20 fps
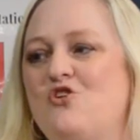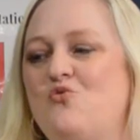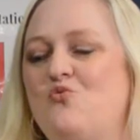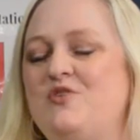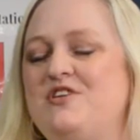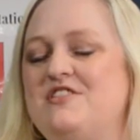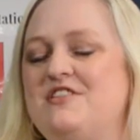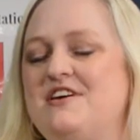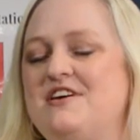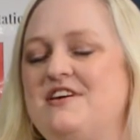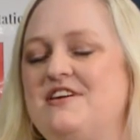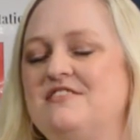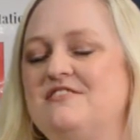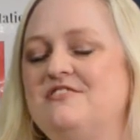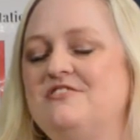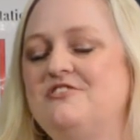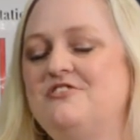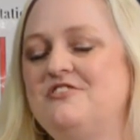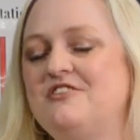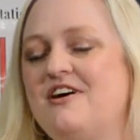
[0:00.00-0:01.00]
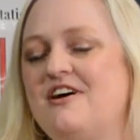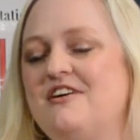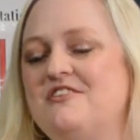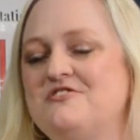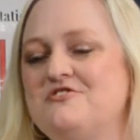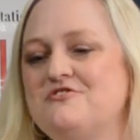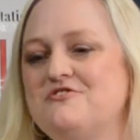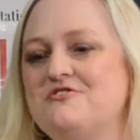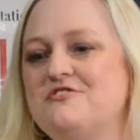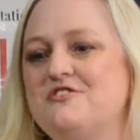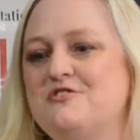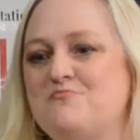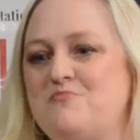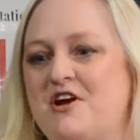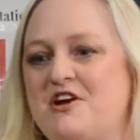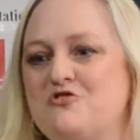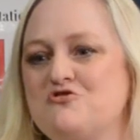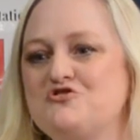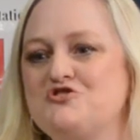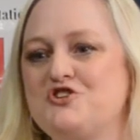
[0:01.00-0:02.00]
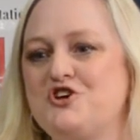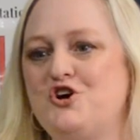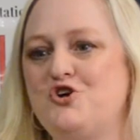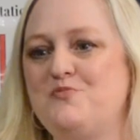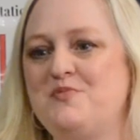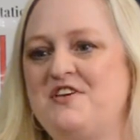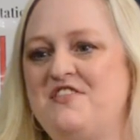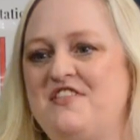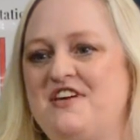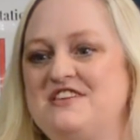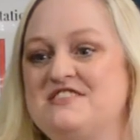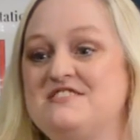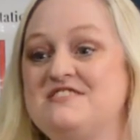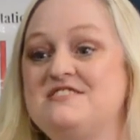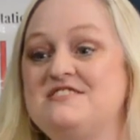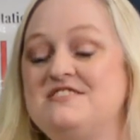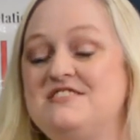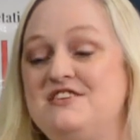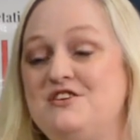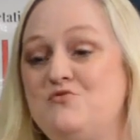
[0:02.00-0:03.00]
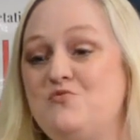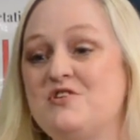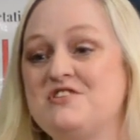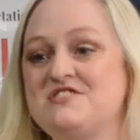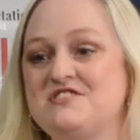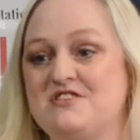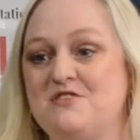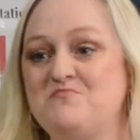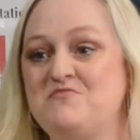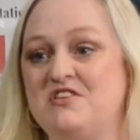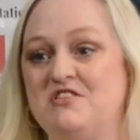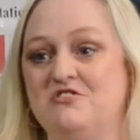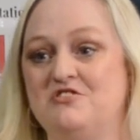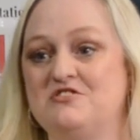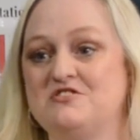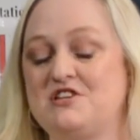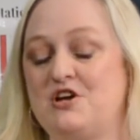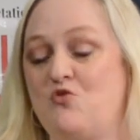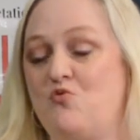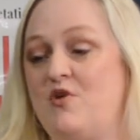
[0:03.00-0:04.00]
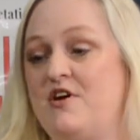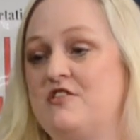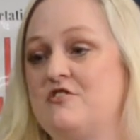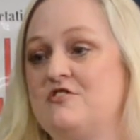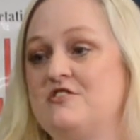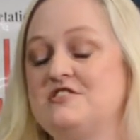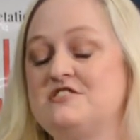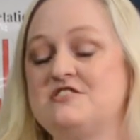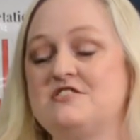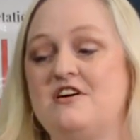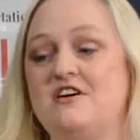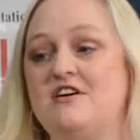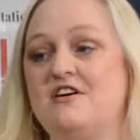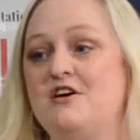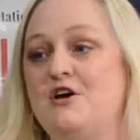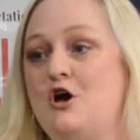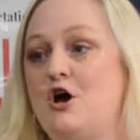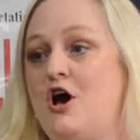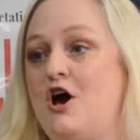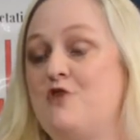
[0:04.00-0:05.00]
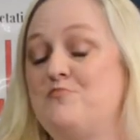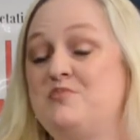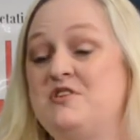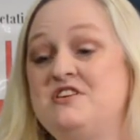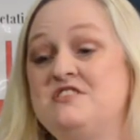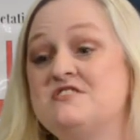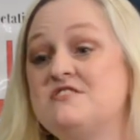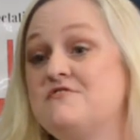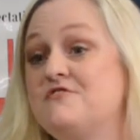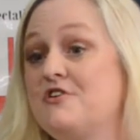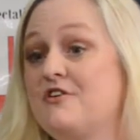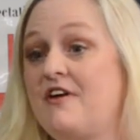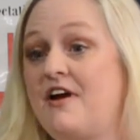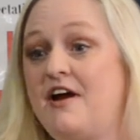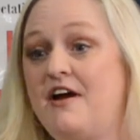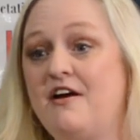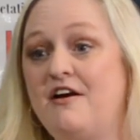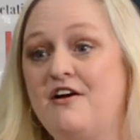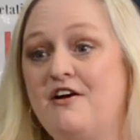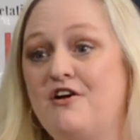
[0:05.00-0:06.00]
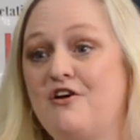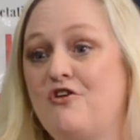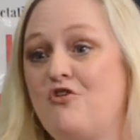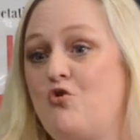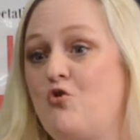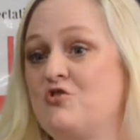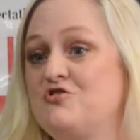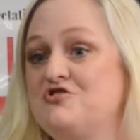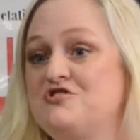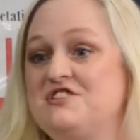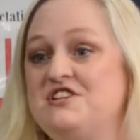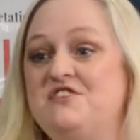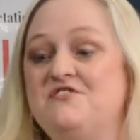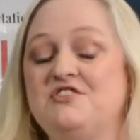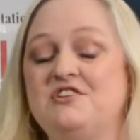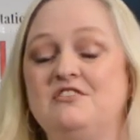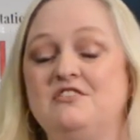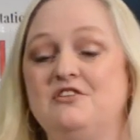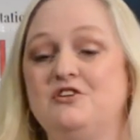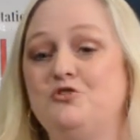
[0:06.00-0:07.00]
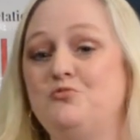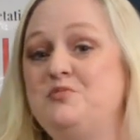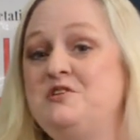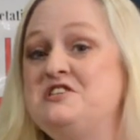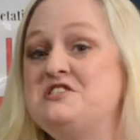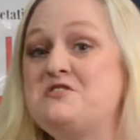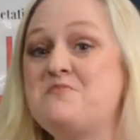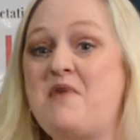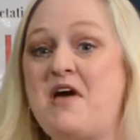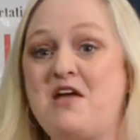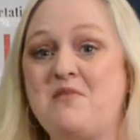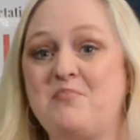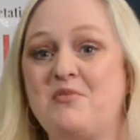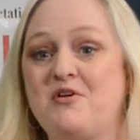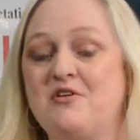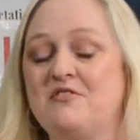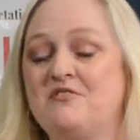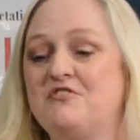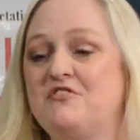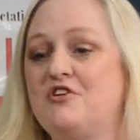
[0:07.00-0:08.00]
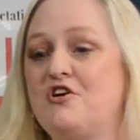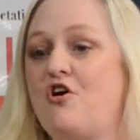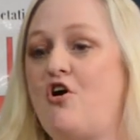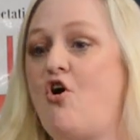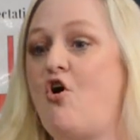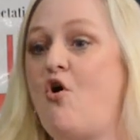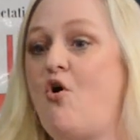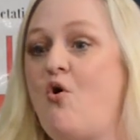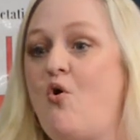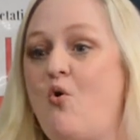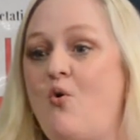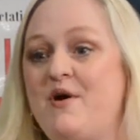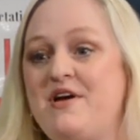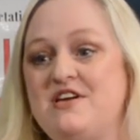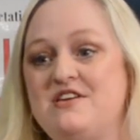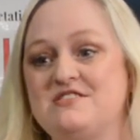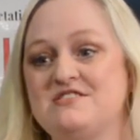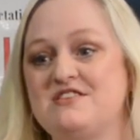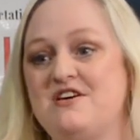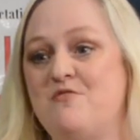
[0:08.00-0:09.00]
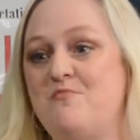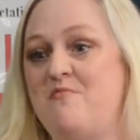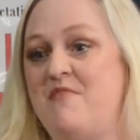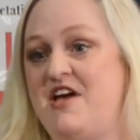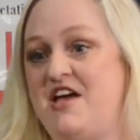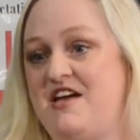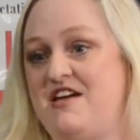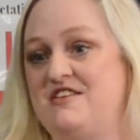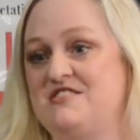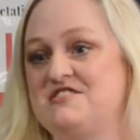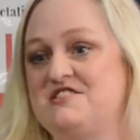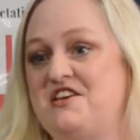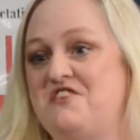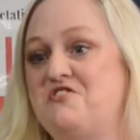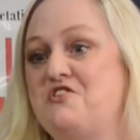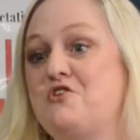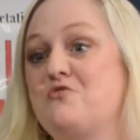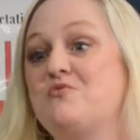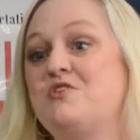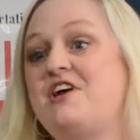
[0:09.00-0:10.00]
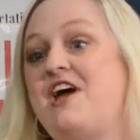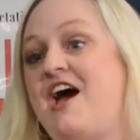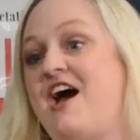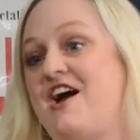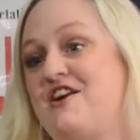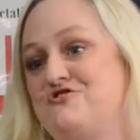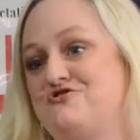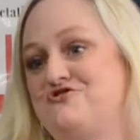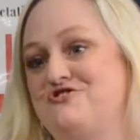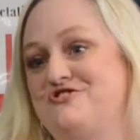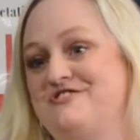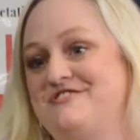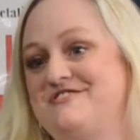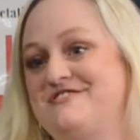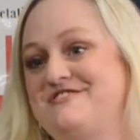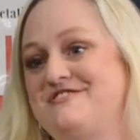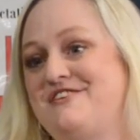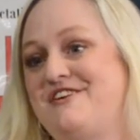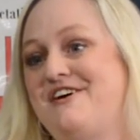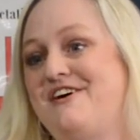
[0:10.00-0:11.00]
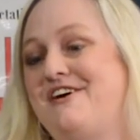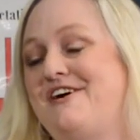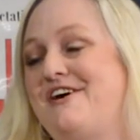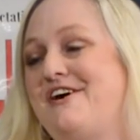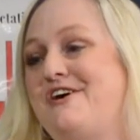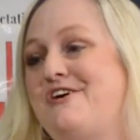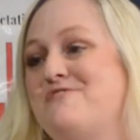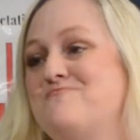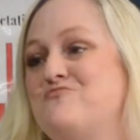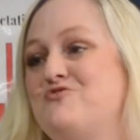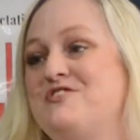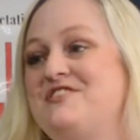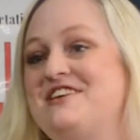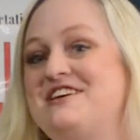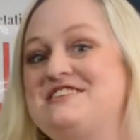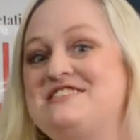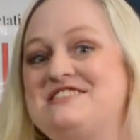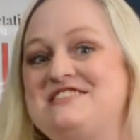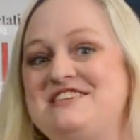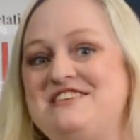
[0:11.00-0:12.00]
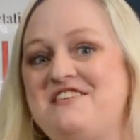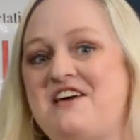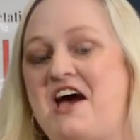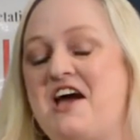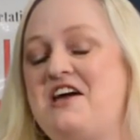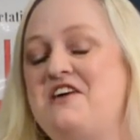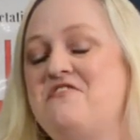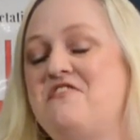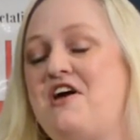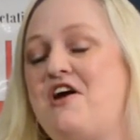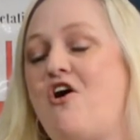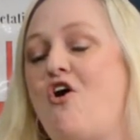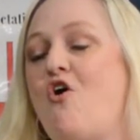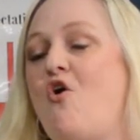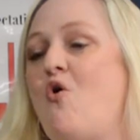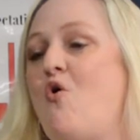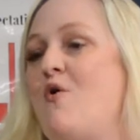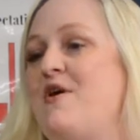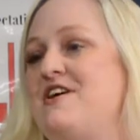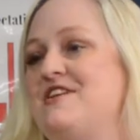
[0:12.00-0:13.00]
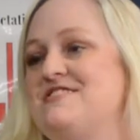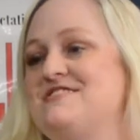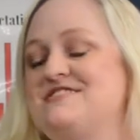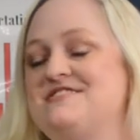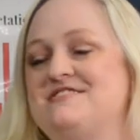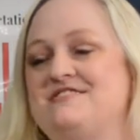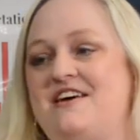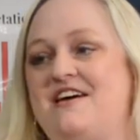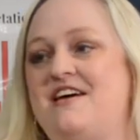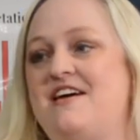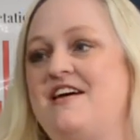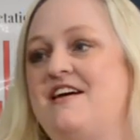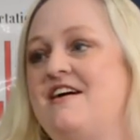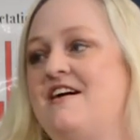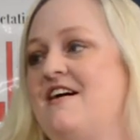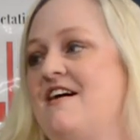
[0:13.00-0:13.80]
when they look under the microscope and they see what something looks like, whether it's a, a piece of their hair or just even a little piece of paper, they're always amazed and their reactions um, when they see that. And they always say,